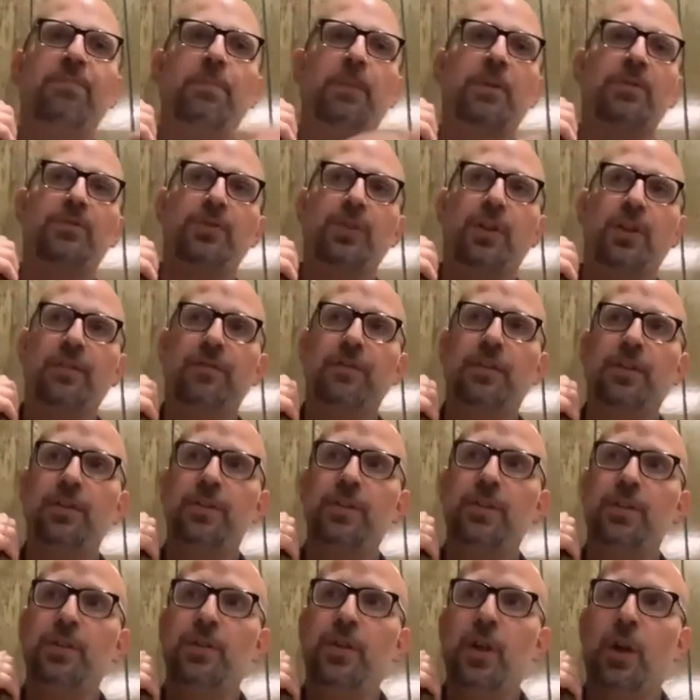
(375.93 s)
preserver
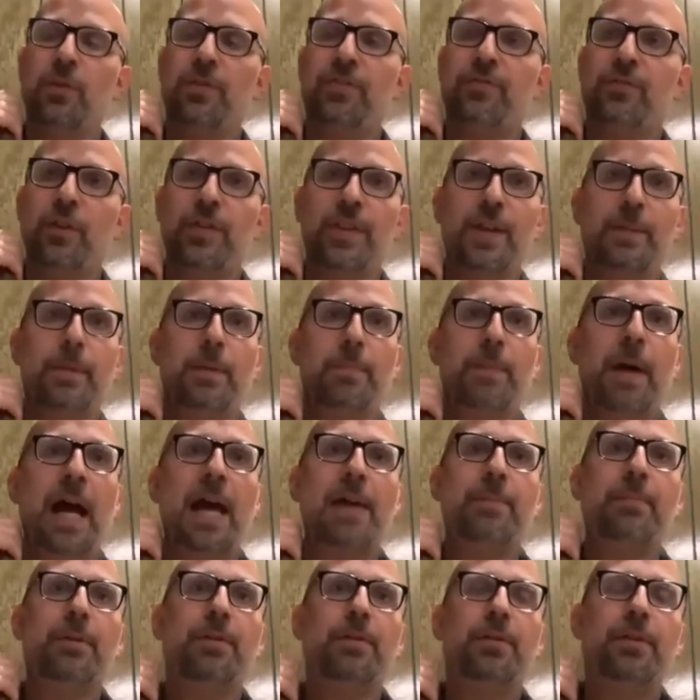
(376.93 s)
you don't throw them a
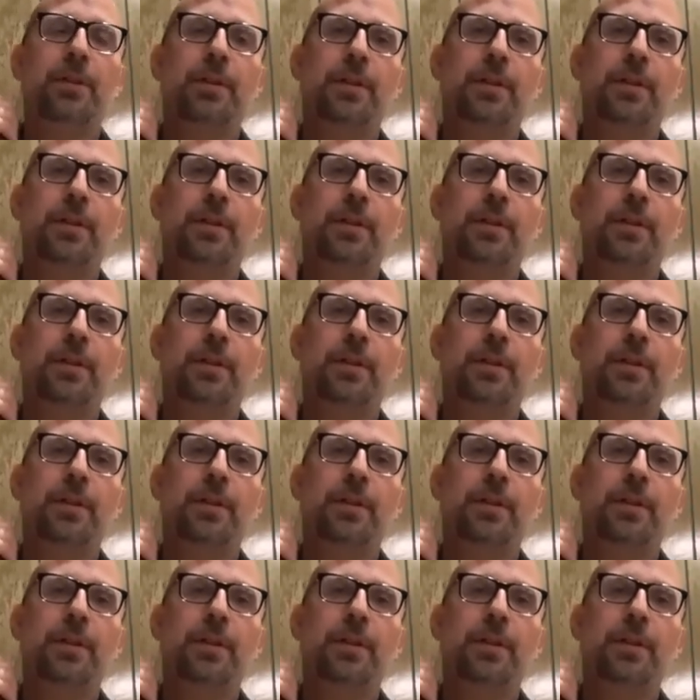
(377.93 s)
bible